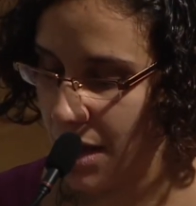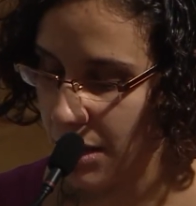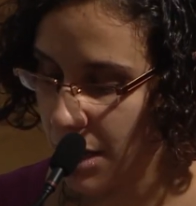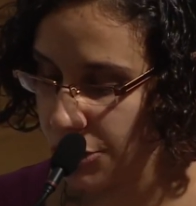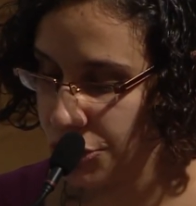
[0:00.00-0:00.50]

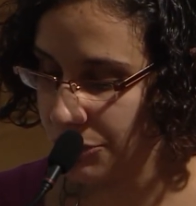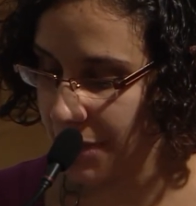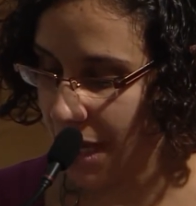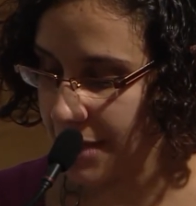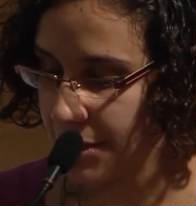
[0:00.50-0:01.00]
Culture
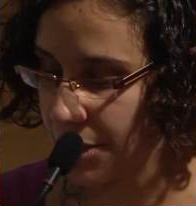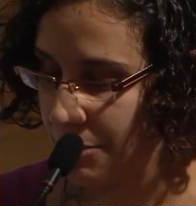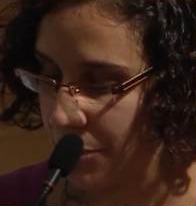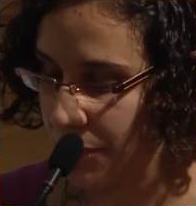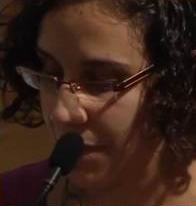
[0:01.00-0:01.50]
relies on
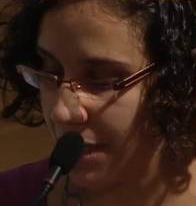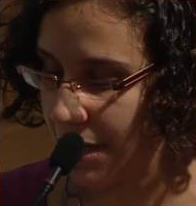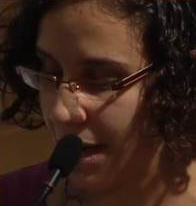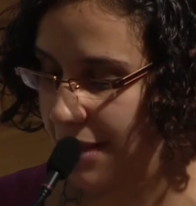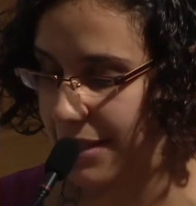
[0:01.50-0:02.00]

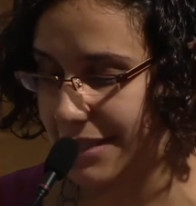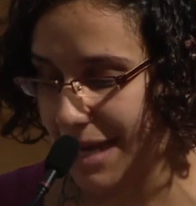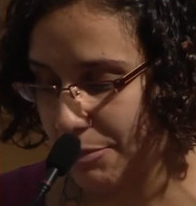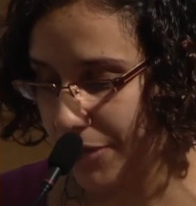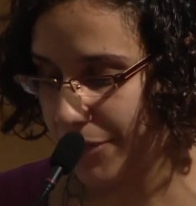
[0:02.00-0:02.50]
community, and the
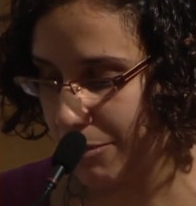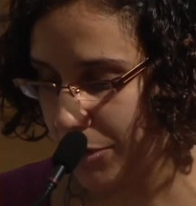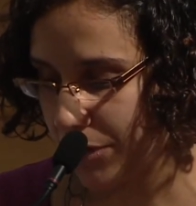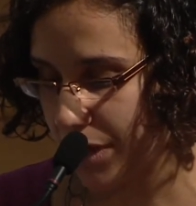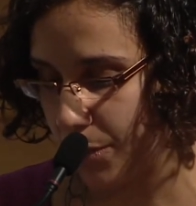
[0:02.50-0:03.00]
depth of
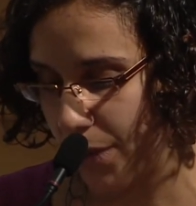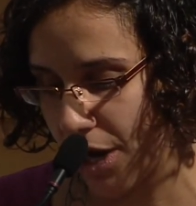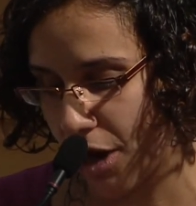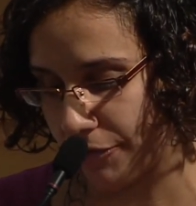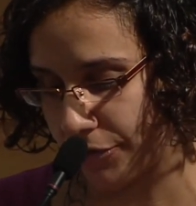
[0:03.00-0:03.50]
community we
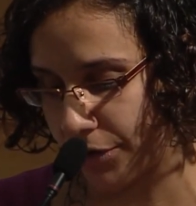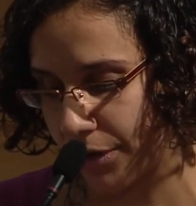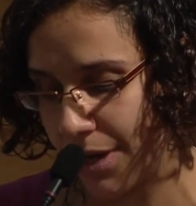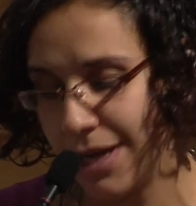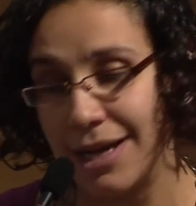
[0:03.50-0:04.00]
offer
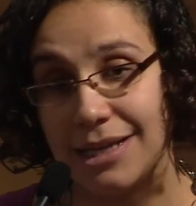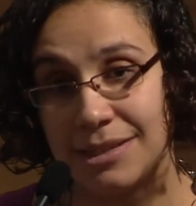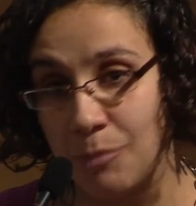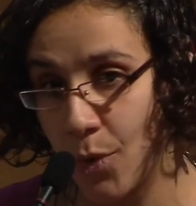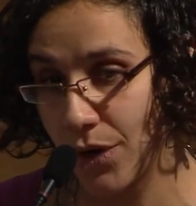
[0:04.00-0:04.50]
is
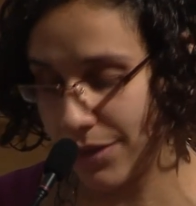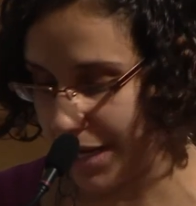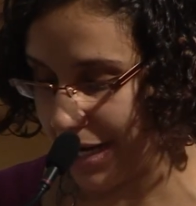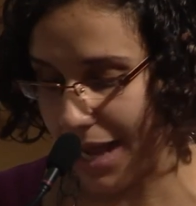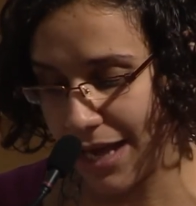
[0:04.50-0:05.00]
more than
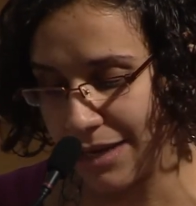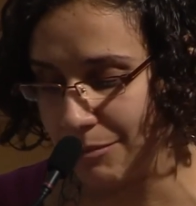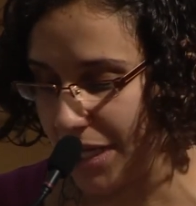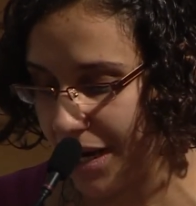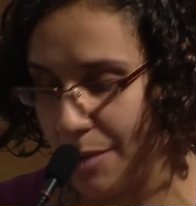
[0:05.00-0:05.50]
in any
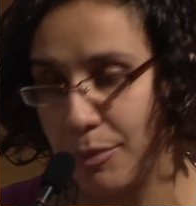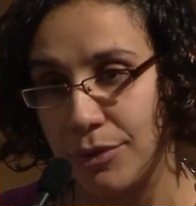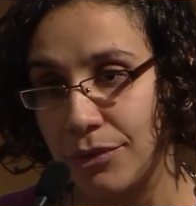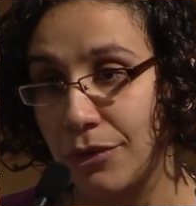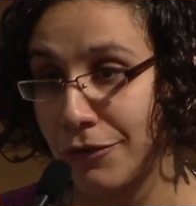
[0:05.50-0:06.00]
meetup
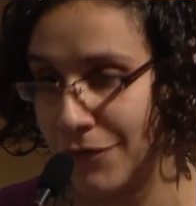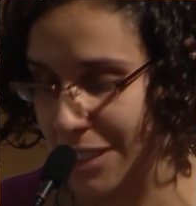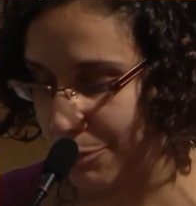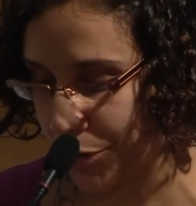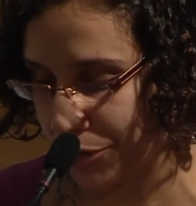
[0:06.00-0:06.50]
or
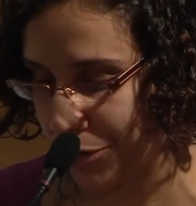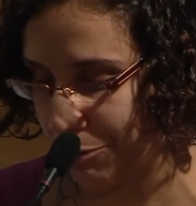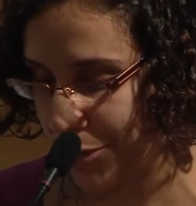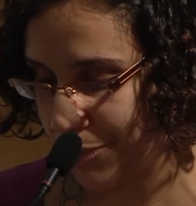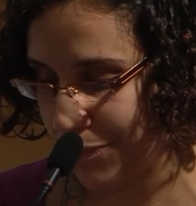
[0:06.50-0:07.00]
Facebook group,
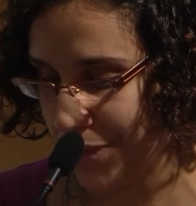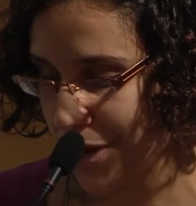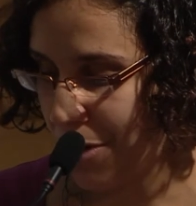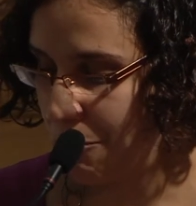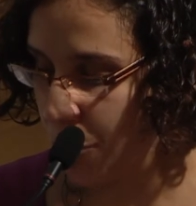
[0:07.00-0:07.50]

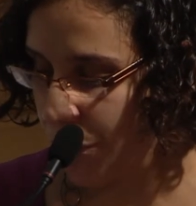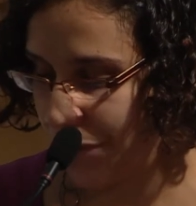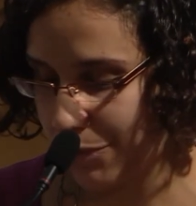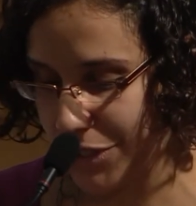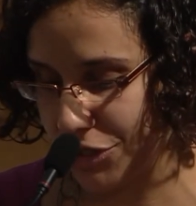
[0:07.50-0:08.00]
more
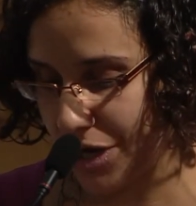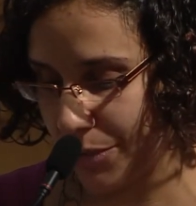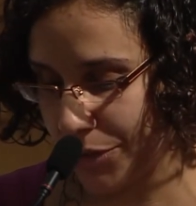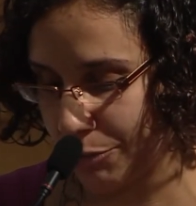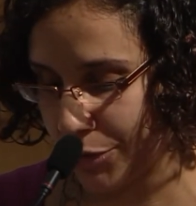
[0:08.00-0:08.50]
than we share
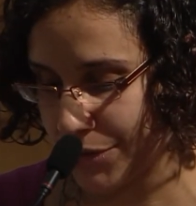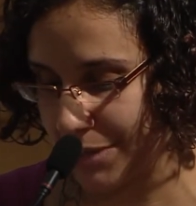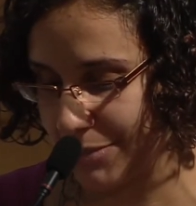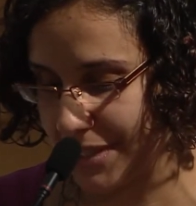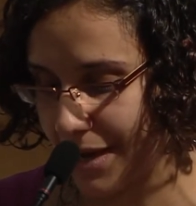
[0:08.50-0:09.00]
with the person
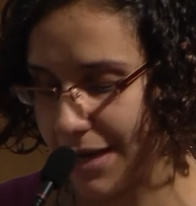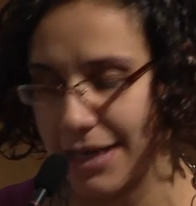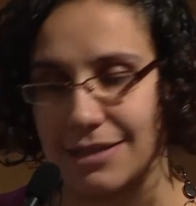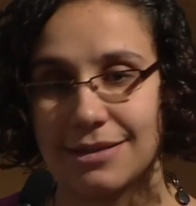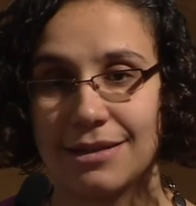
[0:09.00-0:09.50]
beside
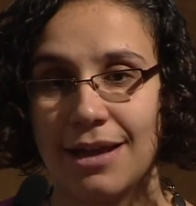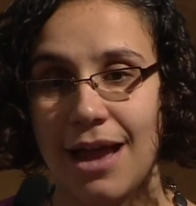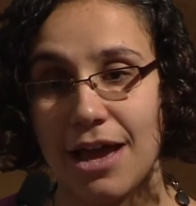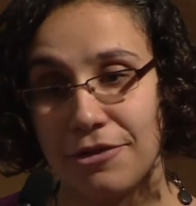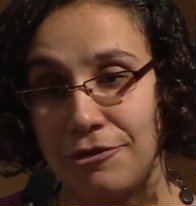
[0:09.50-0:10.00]
us
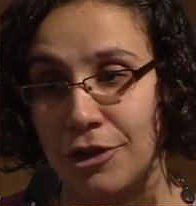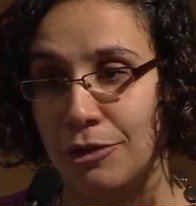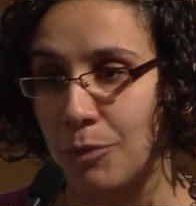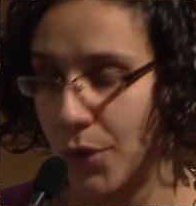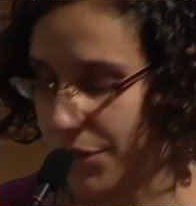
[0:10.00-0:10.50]
at a
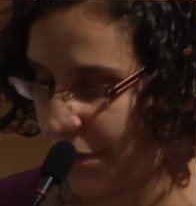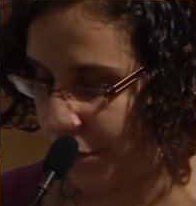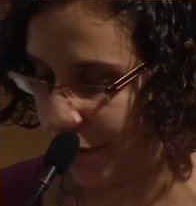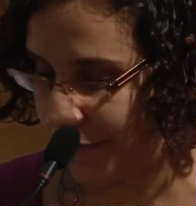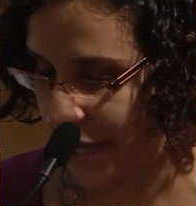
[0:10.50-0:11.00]
film or
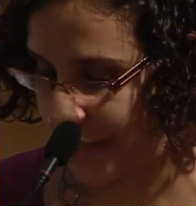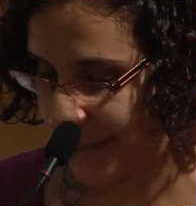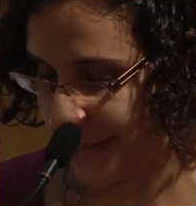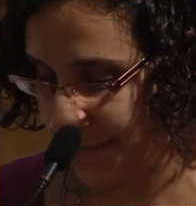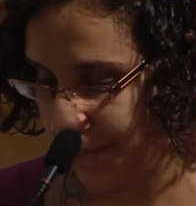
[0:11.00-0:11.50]
theater event.